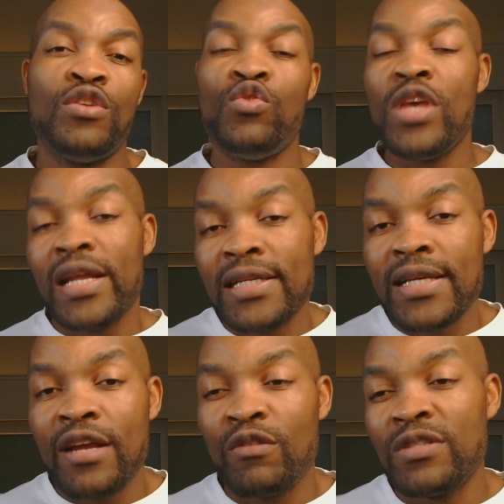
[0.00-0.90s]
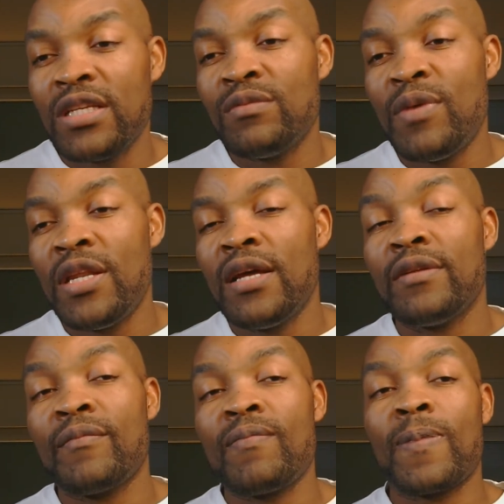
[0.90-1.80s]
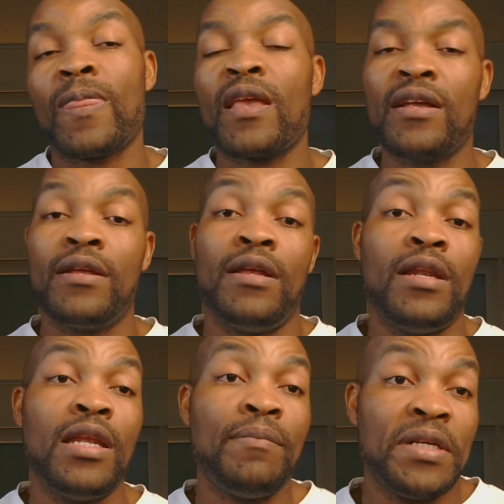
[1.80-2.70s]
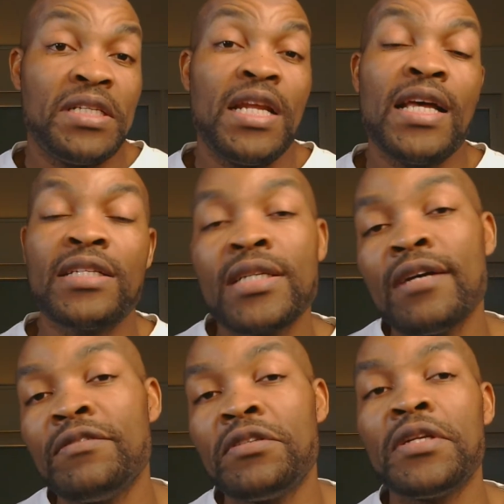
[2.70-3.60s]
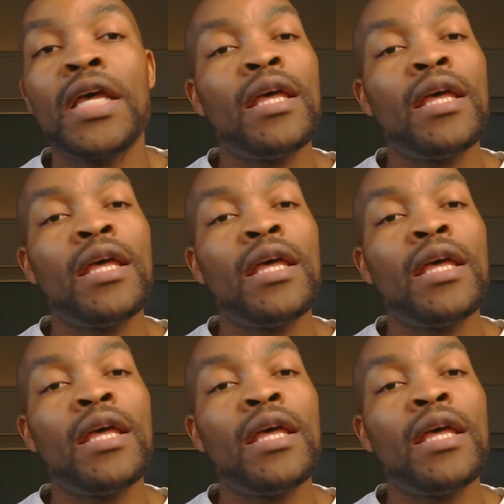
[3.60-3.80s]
you hear this kind of statement that the president has traveled.